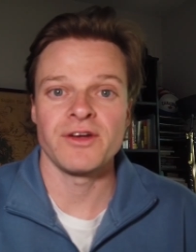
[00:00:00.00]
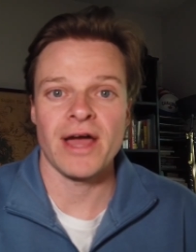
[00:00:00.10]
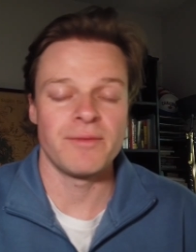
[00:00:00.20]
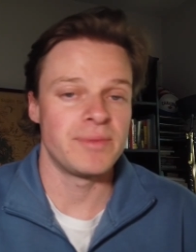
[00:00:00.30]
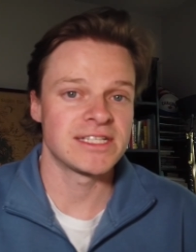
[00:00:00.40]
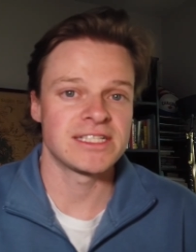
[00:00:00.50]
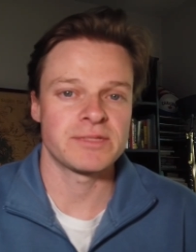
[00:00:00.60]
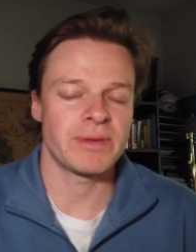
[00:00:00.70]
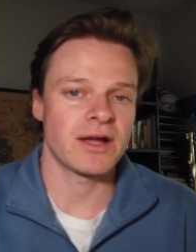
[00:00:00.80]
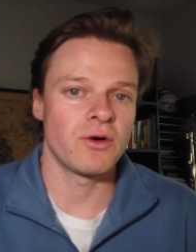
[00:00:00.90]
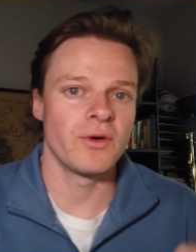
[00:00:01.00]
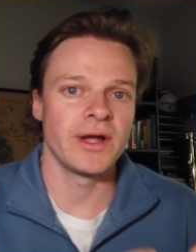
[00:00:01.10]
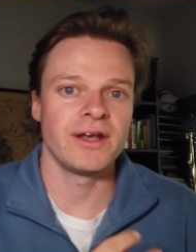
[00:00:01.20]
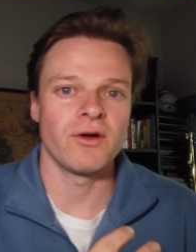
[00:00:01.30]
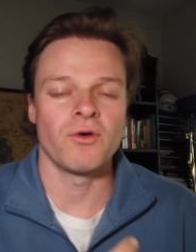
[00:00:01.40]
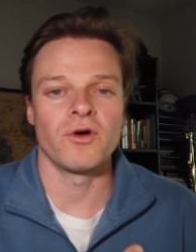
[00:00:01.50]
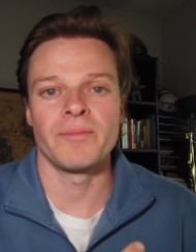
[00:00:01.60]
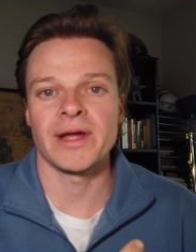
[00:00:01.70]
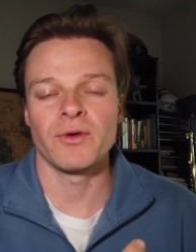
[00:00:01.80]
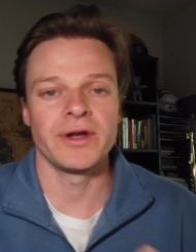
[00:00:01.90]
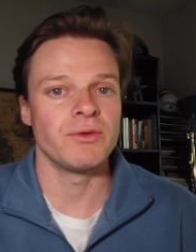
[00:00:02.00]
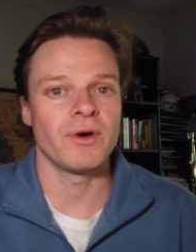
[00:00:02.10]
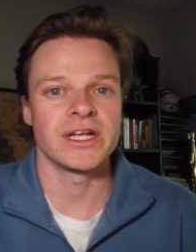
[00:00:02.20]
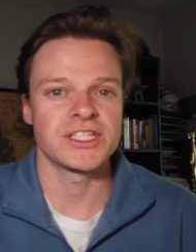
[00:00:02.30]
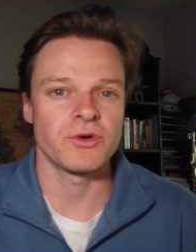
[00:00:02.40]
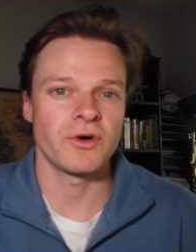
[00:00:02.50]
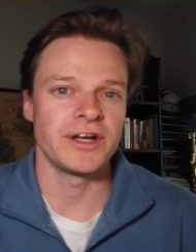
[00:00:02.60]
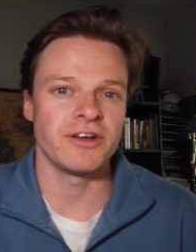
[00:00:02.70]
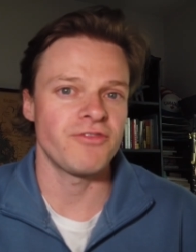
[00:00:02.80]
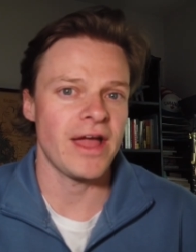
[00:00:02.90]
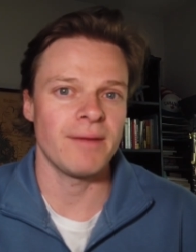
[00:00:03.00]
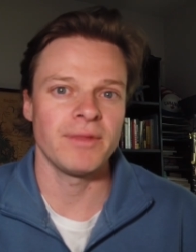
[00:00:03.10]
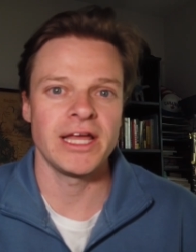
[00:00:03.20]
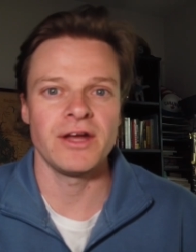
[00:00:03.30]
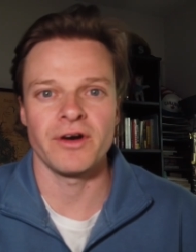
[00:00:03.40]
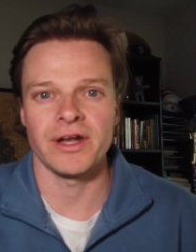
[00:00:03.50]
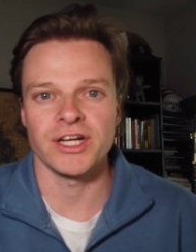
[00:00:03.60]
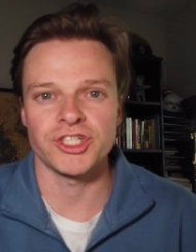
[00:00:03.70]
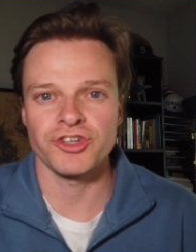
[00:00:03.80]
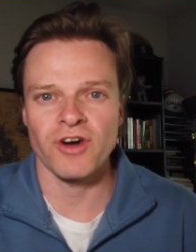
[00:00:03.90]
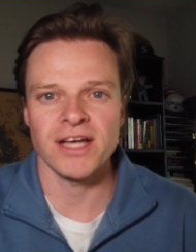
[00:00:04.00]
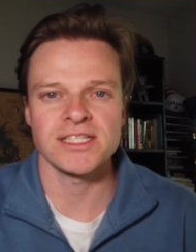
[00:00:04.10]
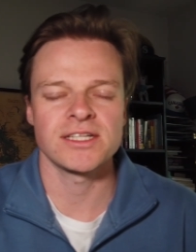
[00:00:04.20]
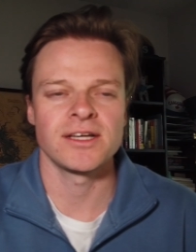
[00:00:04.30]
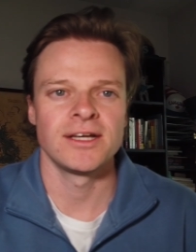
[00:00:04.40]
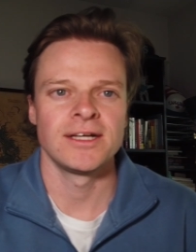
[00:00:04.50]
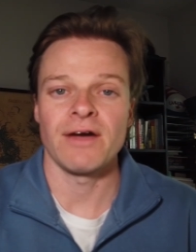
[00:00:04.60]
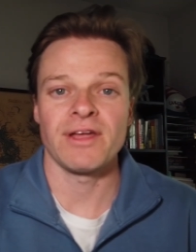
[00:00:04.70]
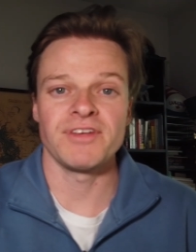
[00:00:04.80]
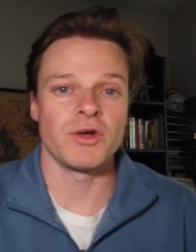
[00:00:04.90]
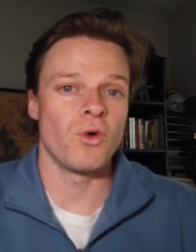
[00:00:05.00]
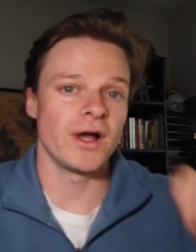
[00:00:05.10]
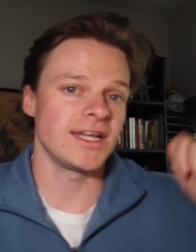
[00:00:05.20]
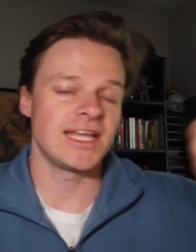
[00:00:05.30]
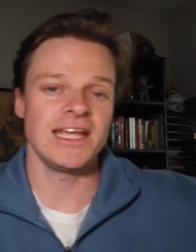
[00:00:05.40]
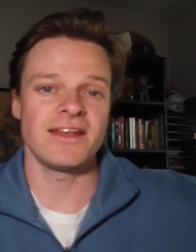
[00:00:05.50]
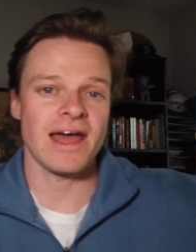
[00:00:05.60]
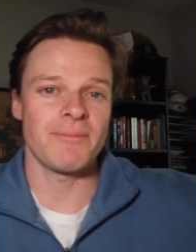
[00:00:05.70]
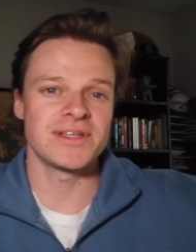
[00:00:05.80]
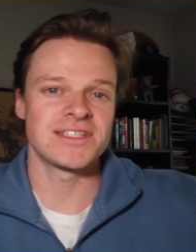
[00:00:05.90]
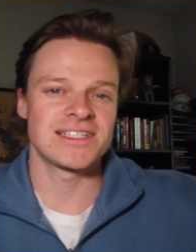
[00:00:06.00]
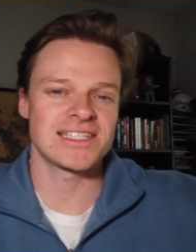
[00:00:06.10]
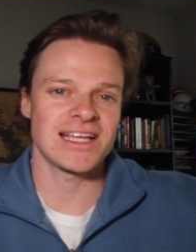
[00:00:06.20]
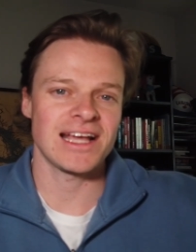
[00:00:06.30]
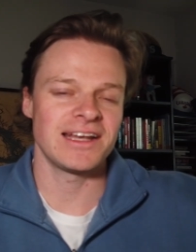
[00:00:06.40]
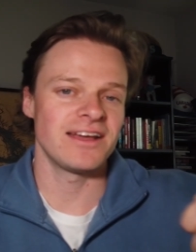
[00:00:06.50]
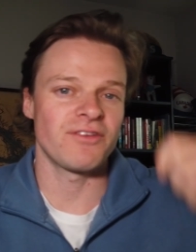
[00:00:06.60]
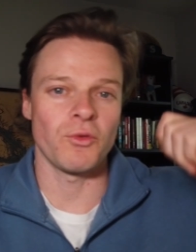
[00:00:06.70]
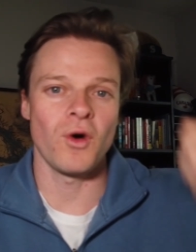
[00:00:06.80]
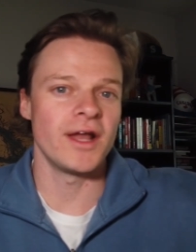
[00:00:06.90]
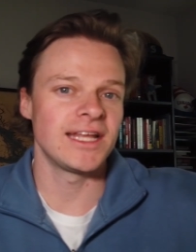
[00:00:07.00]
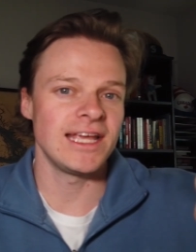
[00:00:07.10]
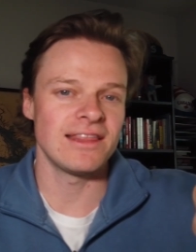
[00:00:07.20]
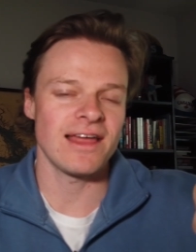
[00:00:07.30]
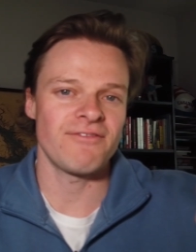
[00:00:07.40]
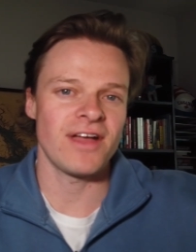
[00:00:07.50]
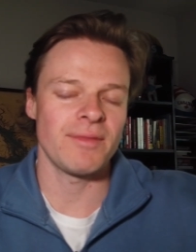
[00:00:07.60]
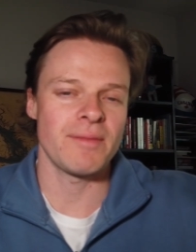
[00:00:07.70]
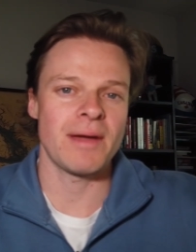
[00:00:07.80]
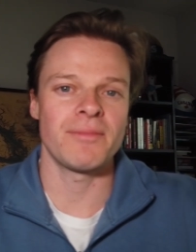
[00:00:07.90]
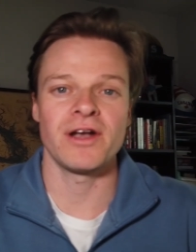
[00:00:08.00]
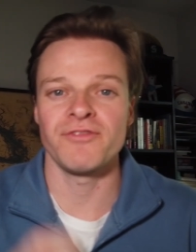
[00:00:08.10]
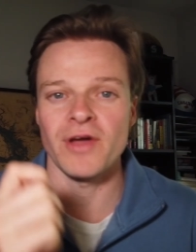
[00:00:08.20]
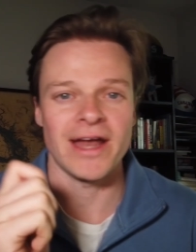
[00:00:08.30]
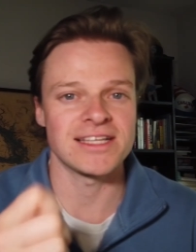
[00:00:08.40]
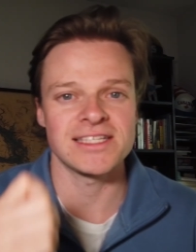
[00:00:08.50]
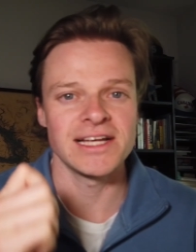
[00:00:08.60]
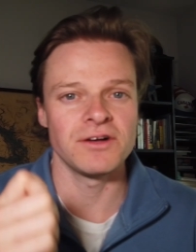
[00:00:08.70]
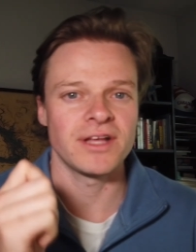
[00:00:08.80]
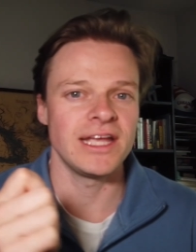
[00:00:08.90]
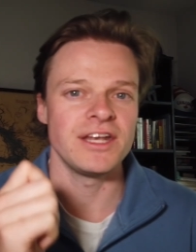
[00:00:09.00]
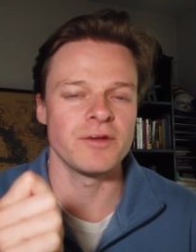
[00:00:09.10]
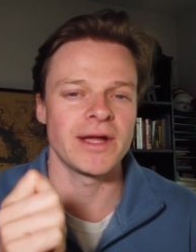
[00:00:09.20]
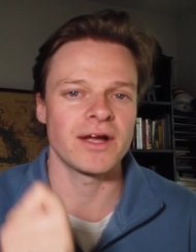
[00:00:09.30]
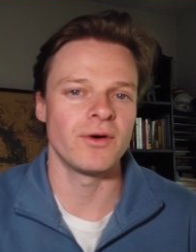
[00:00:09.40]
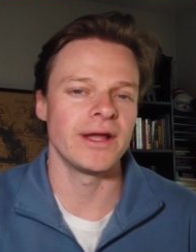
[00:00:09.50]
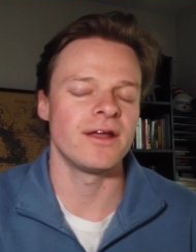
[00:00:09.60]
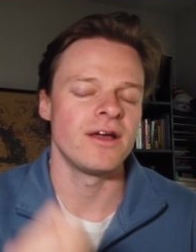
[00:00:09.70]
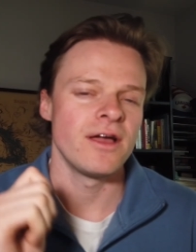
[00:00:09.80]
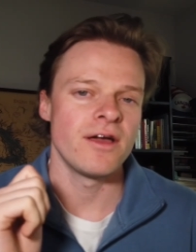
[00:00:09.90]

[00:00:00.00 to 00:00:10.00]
say you had business Bitcoin or Bitcoin you wanted to store in your family or in a trust. Now, giving one key to that business executive or one key to that family member, if you had a single key to your Bitcoin,